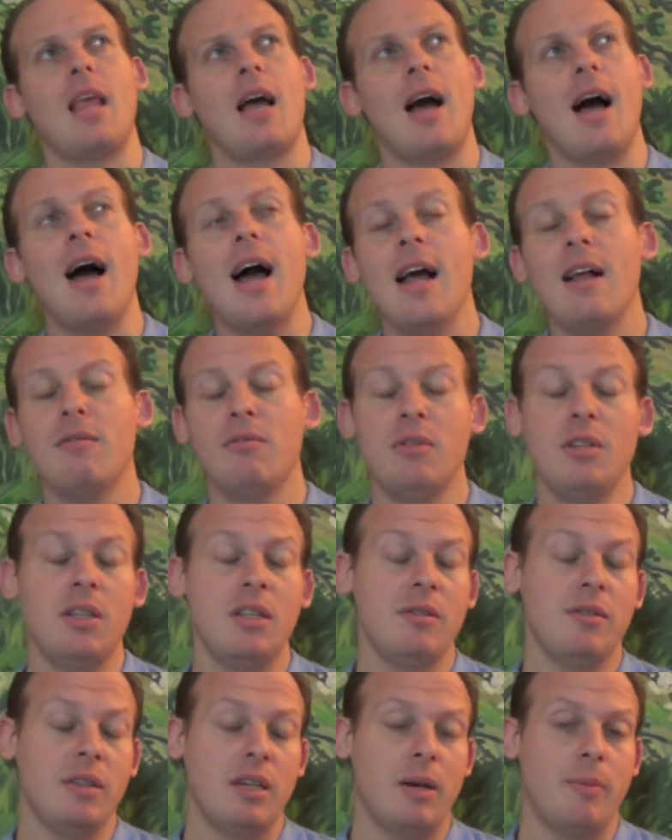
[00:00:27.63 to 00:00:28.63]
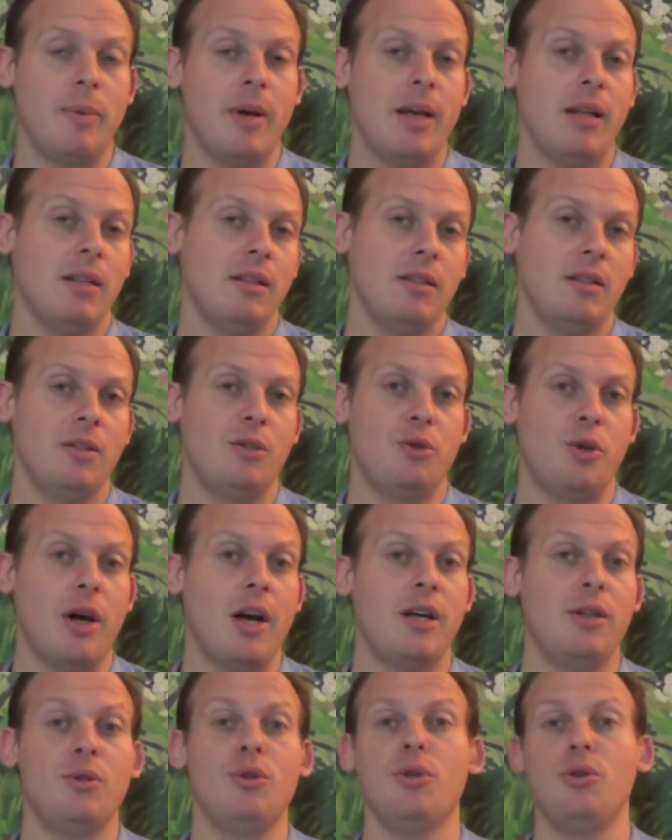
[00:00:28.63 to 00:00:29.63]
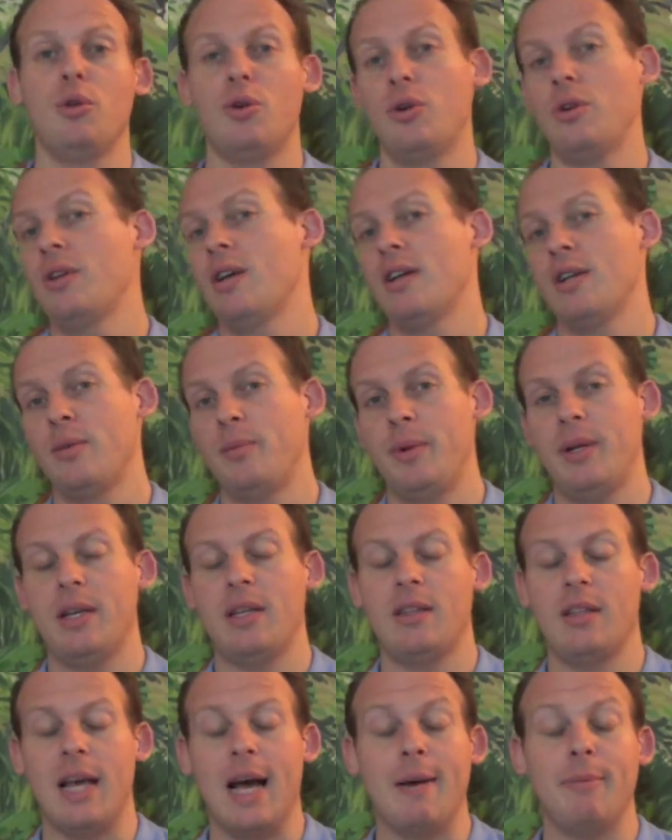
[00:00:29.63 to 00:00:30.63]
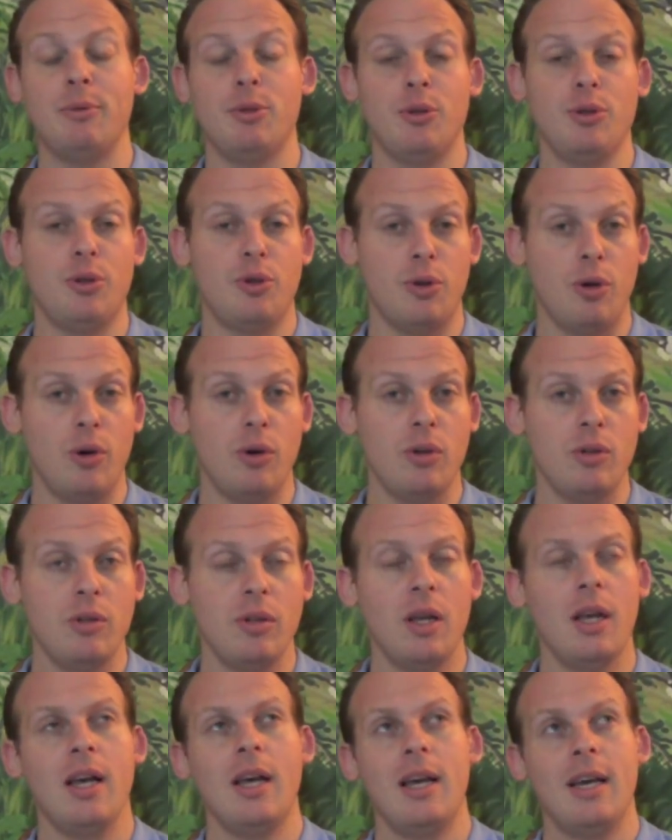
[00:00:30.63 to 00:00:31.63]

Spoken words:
I really recommend trying to learn how to make apps on your own.